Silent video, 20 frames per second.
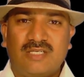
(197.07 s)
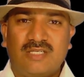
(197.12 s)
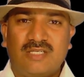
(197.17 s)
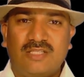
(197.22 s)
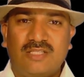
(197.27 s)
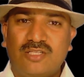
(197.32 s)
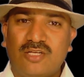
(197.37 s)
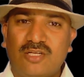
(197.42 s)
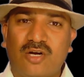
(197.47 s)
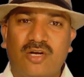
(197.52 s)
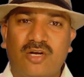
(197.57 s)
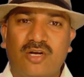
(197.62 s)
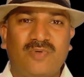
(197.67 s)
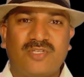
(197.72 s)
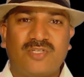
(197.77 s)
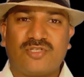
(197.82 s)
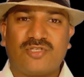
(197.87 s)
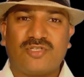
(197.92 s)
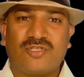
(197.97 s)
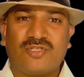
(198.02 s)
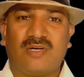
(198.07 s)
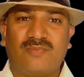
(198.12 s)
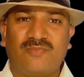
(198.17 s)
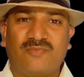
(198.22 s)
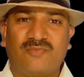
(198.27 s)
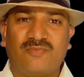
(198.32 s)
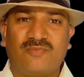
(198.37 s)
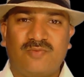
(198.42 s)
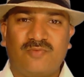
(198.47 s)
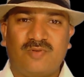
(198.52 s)
not even Scrum
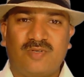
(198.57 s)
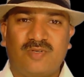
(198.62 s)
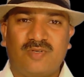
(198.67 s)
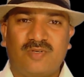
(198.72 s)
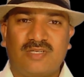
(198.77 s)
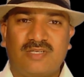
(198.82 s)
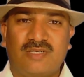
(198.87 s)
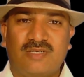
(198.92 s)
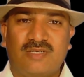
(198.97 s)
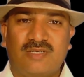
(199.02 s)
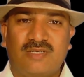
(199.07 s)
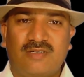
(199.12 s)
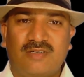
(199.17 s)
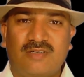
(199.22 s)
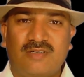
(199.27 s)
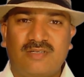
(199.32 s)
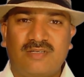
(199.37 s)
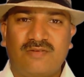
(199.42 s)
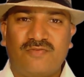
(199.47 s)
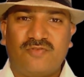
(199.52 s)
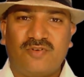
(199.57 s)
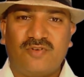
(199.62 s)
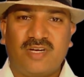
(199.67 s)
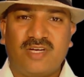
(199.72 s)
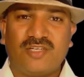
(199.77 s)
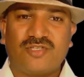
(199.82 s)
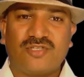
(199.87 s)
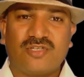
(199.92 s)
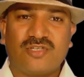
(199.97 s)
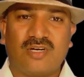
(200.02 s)
framework.
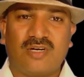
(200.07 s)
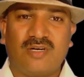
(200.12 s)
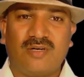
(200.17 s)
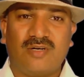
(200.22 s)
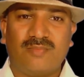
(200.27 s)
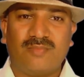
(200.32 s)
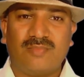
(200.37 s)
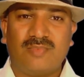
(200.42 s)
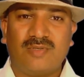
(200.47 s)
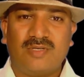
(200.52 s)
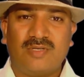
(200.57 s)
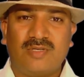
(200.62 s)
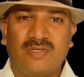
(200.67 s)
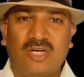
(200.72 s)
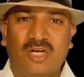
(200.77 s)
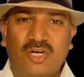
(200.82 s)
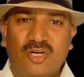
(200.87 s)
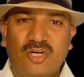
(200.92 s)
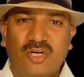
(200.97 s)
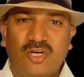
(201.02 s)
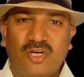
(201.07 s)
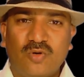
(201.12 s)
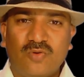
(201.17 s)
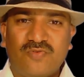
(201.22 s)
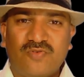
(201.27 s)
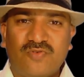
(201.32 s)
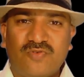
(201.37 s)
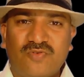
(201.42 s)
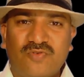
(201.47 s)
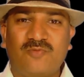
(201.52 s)
Forget Scrum. No
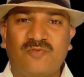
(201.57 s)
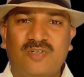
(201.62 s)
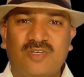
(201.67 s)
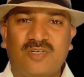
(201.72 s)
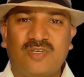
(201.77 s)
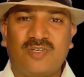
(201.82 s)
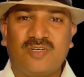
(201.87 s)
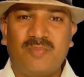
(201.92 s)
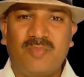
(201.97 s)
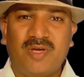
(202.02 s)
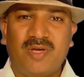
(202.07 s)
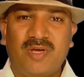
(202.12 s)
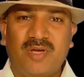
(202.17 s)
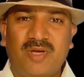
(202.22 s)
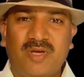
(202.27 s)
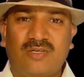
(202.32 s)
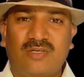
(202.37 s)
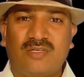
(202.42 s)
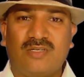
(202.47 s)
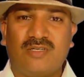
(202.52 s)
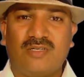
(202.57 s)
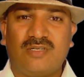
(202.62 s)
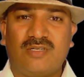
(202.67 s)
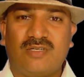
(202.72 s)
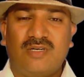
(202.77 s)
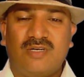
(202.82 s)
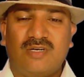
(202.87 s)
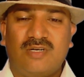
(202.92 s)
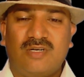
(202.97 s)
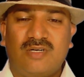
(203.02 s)
framework will make your
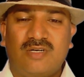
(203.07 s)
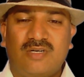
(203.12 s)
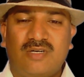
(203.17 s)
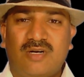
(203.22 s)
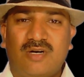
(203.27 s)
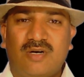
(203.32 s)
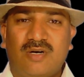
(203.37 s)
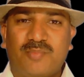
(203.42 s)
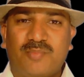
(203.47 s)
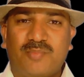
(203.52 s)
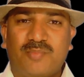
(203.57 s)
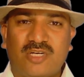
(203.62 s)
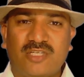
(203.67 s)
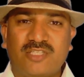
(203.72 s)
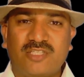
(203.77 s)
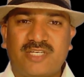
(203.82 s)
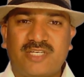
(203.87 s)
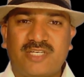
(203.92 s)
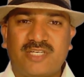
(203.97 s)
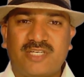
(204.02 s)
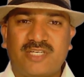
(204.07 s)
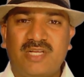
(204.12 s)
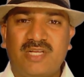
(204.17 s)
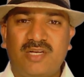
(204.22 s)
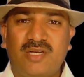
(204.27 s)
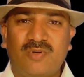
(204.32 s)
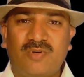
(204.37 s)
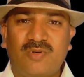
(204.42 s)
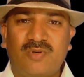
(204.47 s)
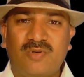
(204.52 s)
project be
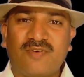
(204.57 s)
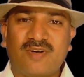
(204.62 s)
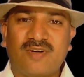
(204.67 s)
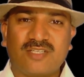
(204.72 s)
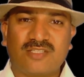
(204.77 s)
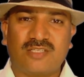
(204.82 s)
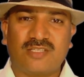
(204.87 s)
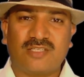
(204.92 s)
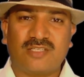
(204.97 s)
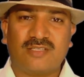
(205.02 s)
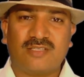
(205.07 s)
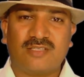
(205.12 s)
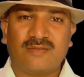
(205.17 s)
delivered faster.